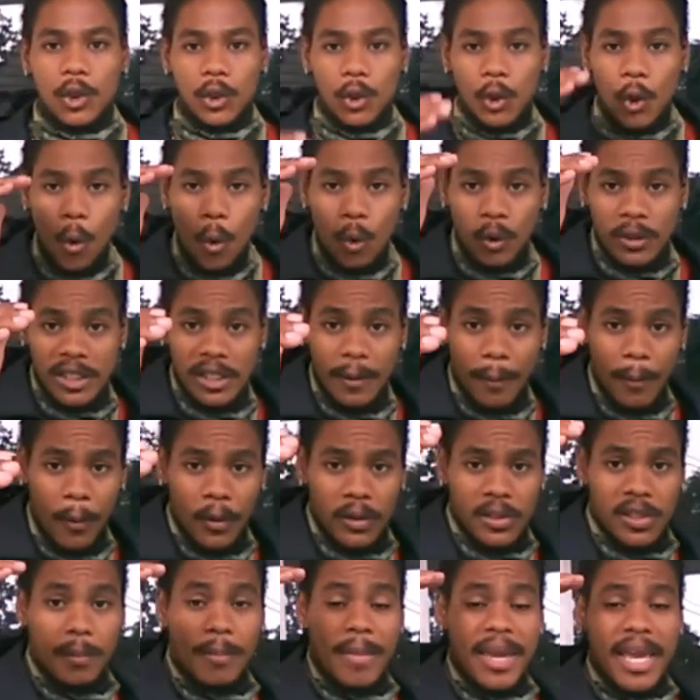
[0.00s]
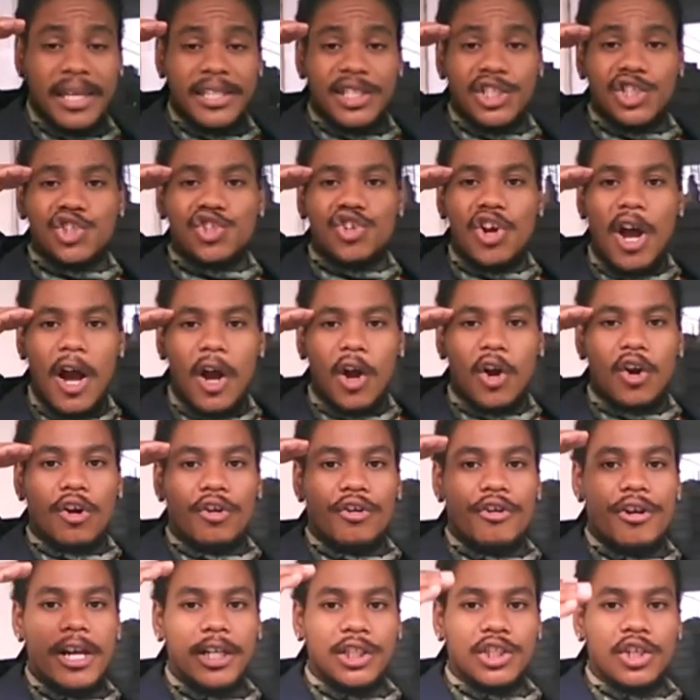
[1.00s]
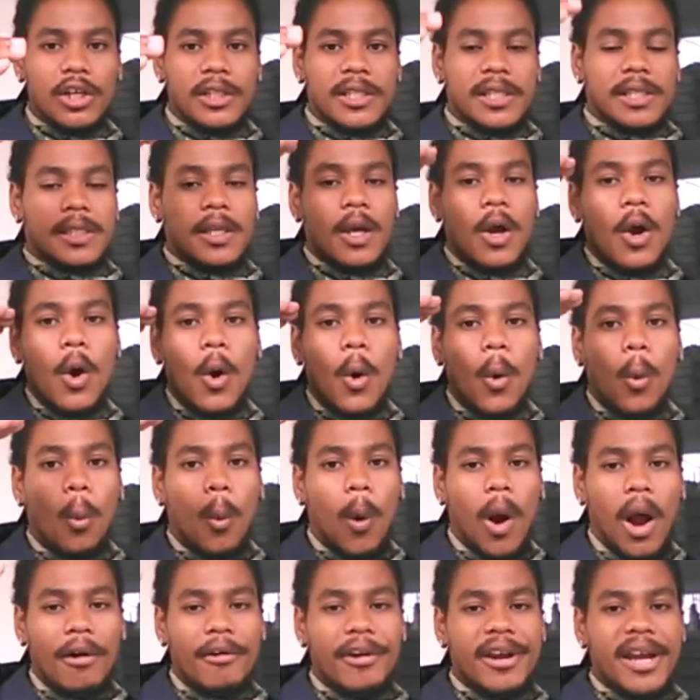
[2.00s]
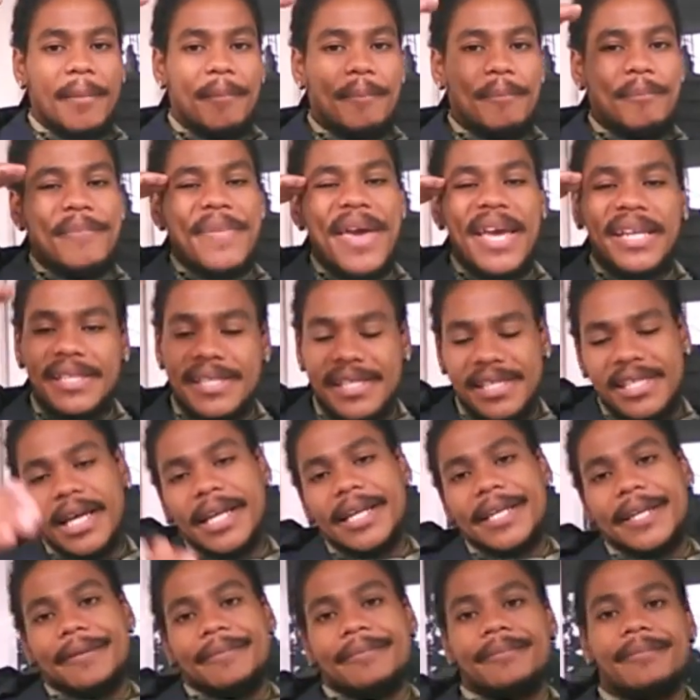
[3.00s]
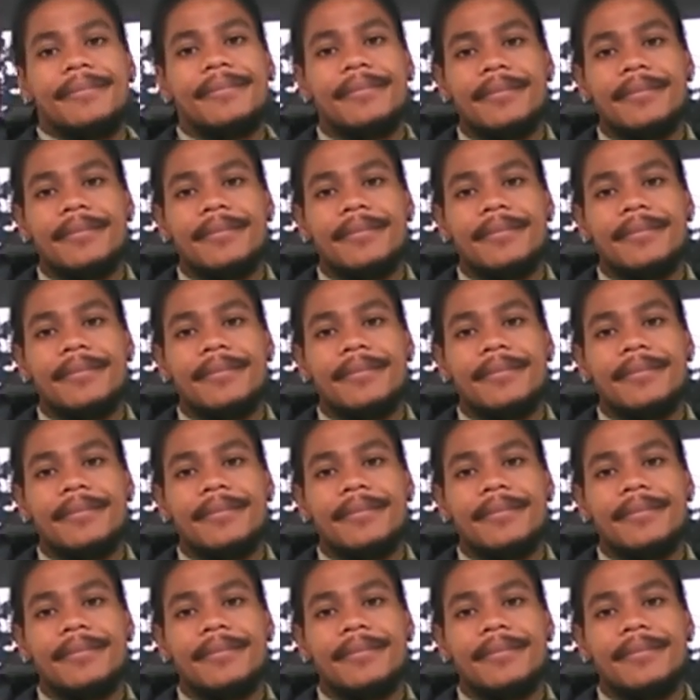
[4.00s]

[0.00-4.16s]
You supposed to be a strong, courageous warrior mentally.